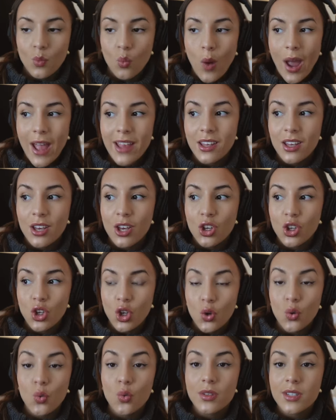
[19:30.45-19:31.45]
When
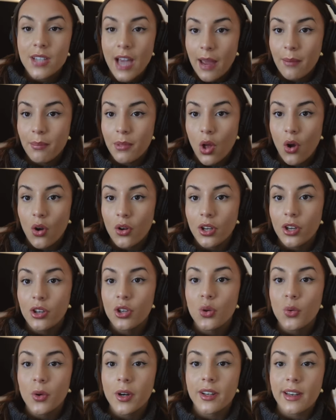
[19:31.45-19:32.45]
you time block,
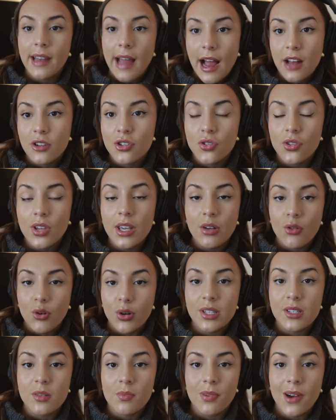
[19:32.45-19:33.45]
you are naturally
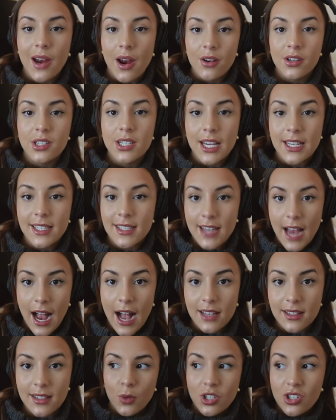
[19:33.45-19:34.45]
going to prioritize
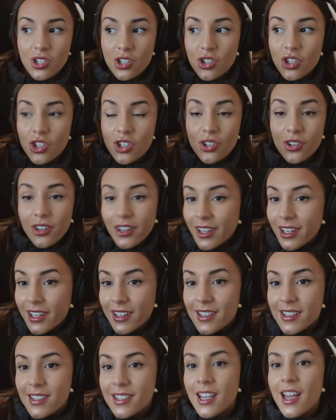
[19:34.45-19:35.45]
tasks, which
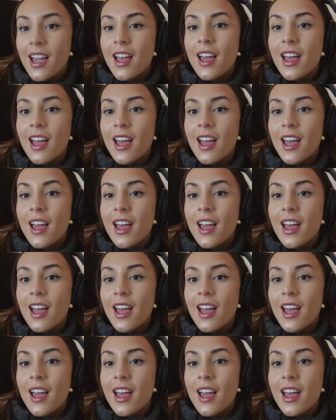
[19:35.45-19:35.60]
ensures